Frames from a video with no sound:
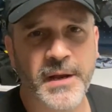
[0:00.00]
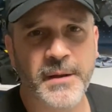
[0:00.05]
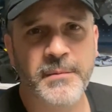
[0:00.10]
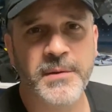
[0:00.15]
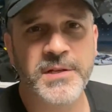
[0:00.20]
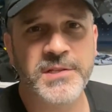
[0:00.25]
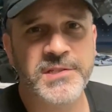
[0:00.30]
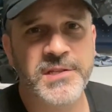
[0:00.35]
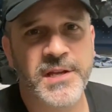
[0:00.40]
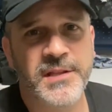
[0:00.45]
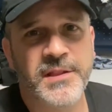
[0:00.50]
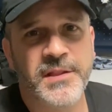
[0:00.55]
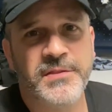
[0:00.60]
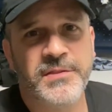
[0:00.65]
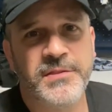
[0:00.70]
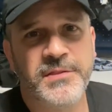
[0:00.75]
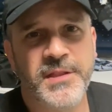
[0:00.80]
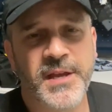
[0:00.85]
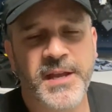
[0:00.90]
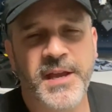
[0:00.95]
I'm going to say
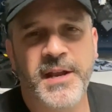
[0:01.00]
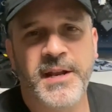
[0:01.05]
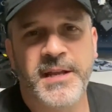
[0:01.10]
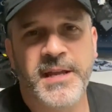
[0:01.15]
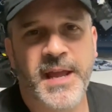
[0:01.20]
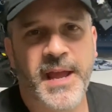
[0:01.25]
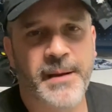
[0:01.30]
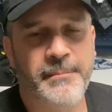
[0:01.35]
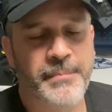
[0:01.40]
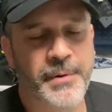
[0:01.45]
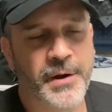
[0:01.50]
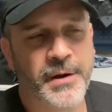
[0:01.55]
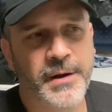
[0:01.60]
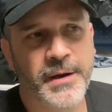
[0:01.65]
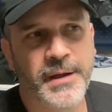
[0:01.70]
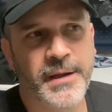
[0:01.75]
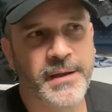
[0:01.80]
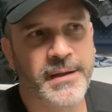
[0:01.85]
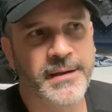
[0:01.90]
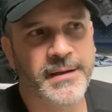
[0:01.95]
that they got a camper.
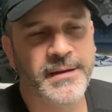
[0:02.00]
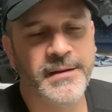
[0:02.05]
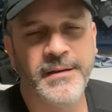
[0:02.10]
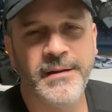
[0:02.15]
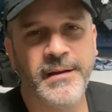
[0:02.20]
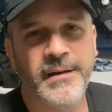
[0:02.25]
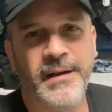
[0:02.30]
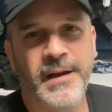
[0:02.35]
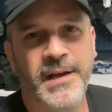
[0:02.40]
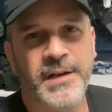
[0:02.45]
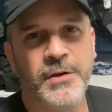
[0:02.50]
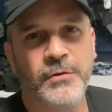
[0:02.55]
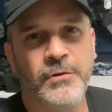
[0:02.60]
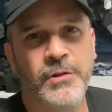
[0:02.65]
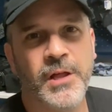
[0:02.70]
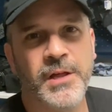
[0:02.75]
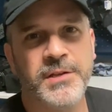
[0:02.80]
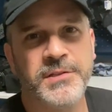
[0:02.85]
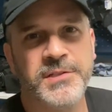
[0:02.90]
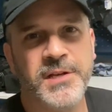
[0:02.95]
I know a
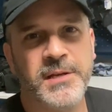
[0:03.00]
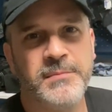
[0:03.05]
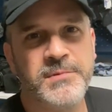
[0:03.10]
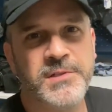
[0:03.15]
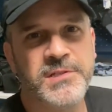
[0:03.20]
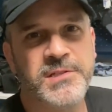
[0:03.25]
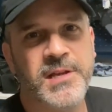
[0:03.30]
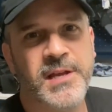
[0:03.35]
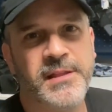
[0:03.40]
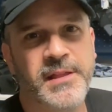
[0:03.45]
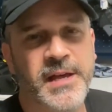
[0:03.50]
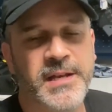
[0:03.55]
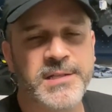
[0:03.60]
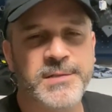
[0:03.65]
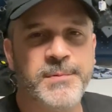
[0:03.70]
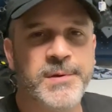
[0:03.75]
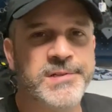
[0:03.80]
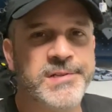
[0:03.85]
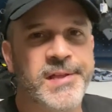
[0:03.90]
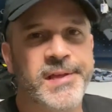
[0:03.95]
lot of times you say that,
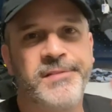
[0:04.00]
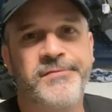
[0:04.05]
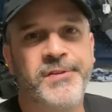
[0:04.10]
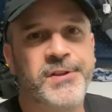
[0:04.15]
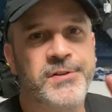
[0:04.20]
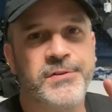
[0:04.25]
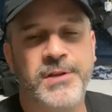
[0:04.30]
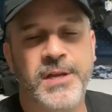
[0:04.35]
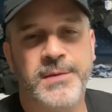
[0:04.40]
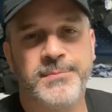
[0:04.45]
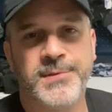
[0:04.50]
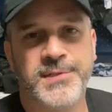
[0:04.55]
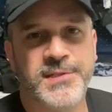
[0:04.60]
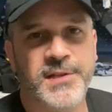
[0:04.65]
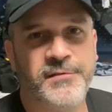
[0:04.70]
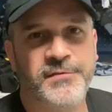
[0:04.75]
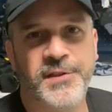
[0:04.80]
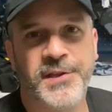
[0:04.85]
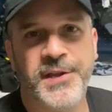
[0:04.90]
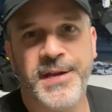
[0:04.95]
especially like video game
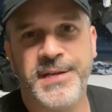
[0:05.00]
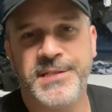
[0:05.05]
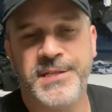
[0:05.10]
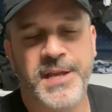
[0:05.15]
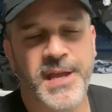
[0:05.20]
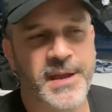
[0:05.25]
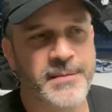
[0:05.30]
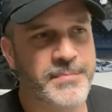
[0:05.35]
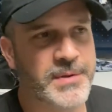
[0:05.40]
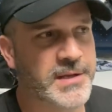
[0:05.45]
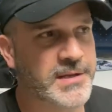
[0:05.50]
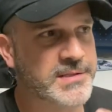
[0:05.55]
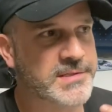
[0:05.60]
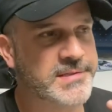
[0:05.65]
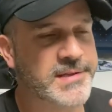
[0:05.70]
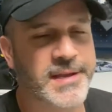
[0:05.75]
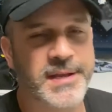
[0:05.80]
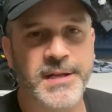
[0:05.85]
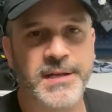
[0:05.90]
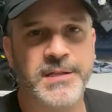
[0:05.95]
stuff. The guy's camping,
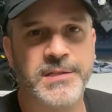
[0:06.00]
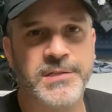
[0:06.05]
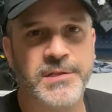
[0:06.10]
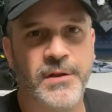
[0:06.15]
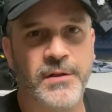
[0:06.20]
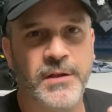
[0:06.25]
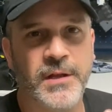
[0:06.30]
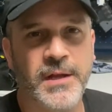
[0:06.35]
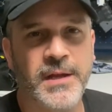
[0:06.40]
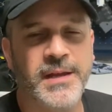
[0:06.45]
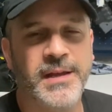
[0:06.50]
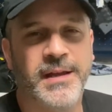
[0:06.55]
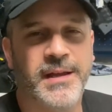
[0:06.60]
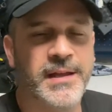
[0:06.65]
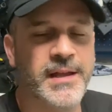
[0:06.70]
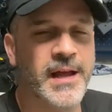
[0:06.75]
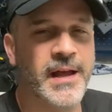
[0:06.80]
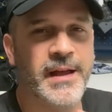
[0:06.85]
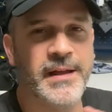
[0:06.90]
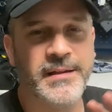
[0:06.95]
it's like an insult.
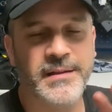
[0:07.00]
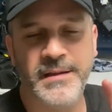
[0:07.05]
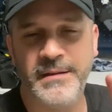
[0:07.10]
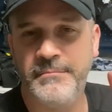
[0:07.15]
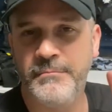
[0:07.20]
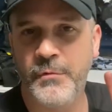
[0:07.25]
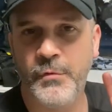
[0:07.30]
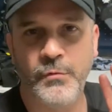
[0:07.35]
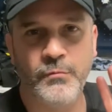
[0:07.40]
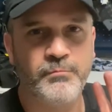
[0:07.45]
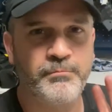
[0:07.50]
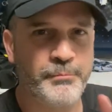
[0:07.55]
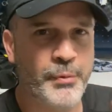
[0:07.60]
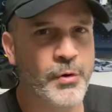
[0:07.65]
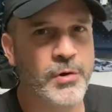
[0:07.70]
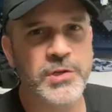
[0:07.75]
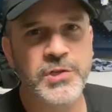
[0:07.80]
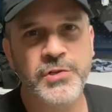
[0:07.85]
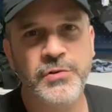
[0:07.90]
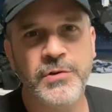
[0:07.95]

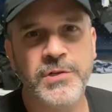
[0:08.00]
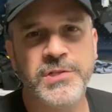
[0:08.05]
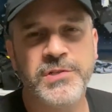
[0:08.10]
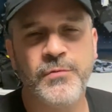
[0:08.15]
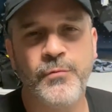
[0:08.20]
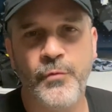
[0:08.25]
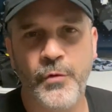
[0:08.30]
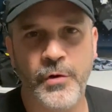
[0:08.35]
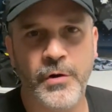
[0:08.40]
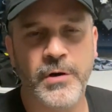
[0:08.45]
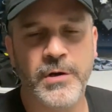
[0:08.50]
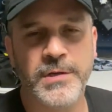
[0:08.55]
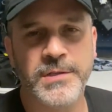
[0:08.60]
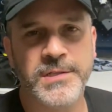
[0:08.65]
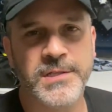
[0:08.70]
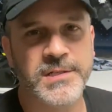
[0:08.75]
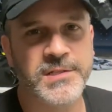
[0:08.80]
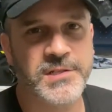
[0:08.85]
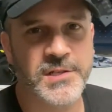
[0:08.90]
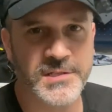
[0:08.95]
Poor choice of
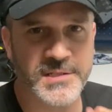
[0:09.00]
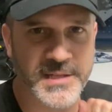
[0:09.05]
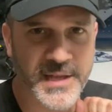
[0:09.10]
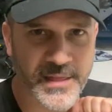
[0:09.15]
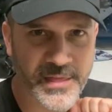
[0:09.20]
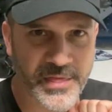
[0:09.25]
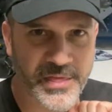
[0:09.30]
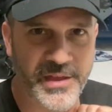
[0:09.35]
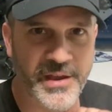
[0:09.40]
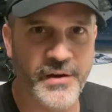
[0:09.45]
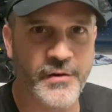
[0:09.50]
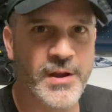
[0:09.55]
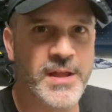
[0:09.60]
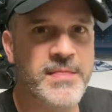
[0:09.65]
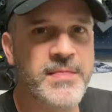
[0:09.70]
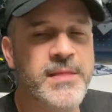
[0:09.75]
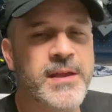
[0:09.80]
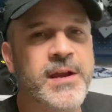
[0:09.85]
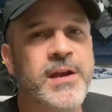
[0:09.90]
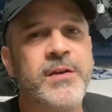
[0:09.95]
words. It's just that they're
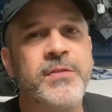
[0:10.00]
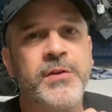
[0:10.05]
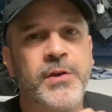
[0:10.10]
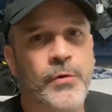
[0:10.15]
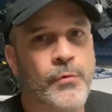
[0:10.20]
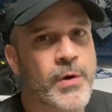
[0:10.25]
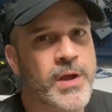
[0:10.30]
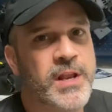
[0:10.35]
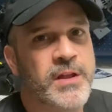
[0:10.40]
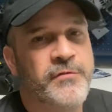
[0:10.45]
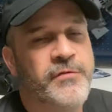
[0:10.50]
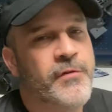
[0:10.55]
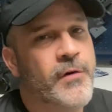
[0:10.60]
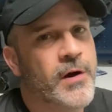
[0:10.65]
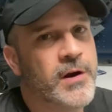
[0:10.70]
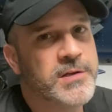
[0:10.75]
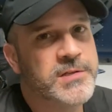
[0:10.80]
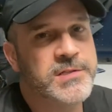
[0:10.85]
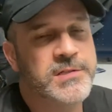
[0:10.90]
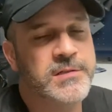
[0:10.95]
in there and they're waiting for
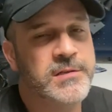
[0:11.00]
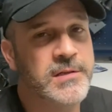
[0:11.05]
us.